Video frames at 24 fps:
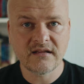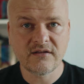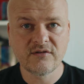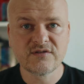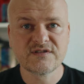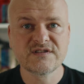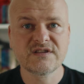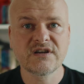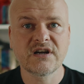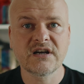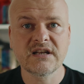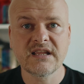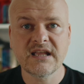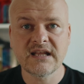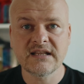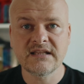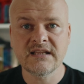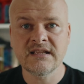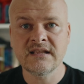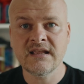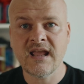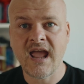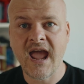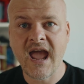you start
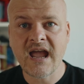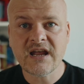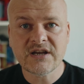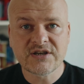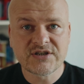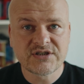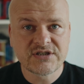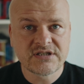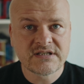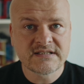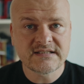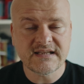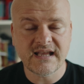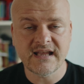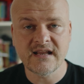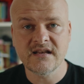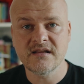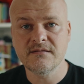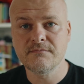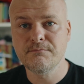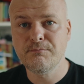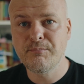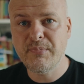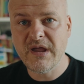getting anxious and
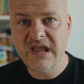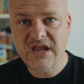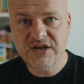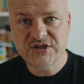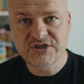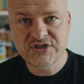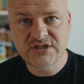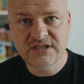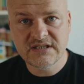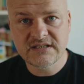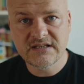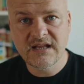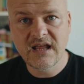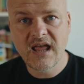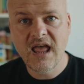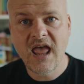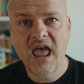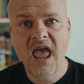impatient,